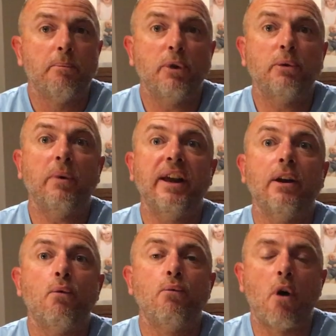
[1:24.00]
but in
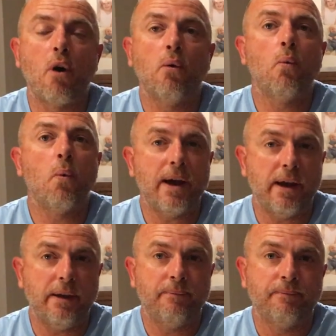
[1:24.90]
a wrong way?
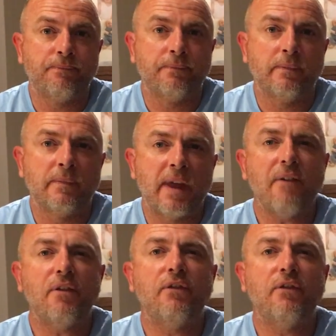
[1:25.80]
Have